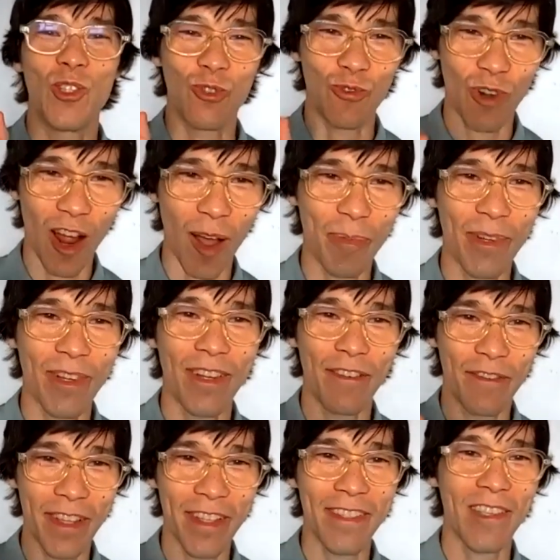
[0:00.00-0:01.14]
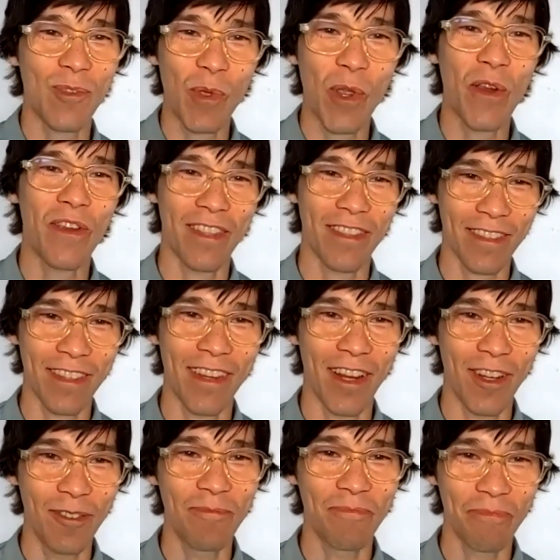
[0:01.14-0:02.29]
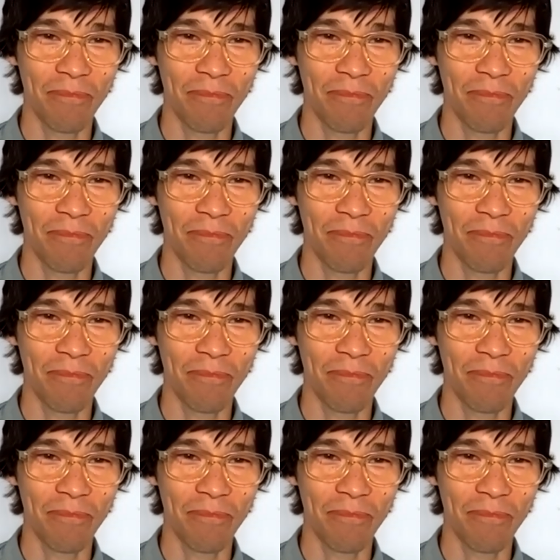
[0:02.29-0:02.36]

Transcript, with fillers: drop of this experience. You know.